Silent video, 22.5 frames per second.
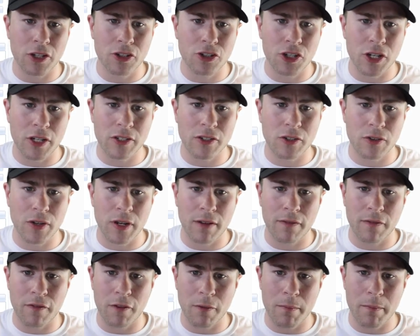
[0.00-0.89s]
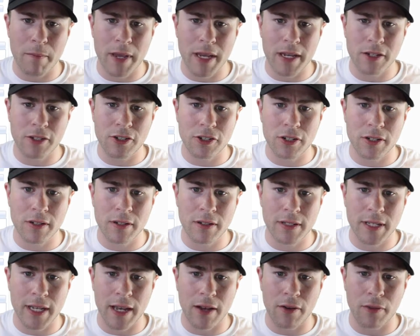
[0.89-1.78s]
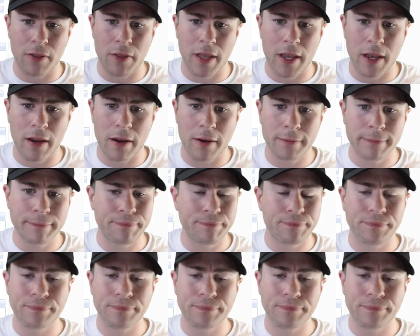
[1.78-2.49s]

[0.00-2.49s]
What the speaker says: Adjuster information down there.